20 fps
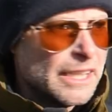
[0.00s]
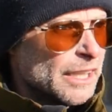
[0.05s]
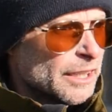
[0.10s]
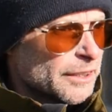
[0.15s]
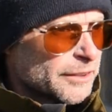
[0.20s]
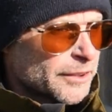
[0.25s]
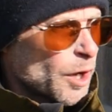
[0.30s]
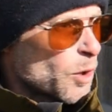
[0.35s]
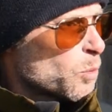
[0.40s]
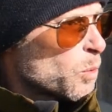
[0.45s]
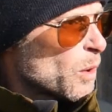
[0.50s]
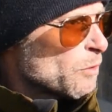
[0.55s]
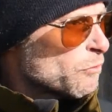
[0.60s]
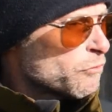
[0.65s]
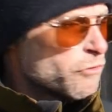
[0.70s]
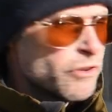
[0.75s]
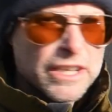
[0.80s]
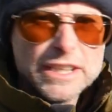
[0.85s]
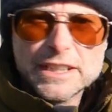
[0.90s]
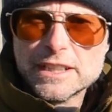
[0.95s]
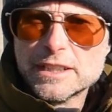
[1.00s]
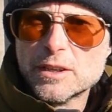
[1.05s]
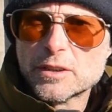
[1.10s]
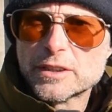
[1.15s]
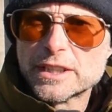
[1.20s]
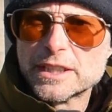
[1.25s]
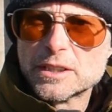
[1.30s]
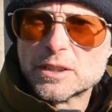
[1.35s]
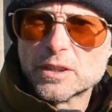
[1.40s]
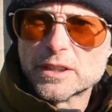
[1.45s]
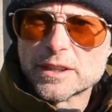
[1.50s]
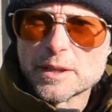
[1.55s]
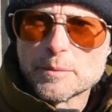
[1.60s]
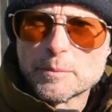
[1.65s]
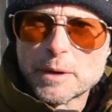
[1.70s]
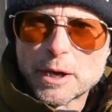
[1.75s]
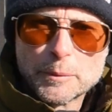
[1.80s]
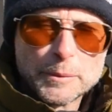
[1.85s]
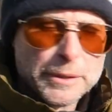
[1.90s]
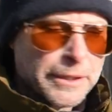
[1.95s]
So we're really looking good at the
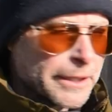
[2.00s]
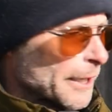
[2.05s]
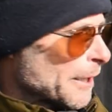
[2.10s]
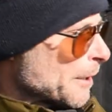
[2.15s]
moment.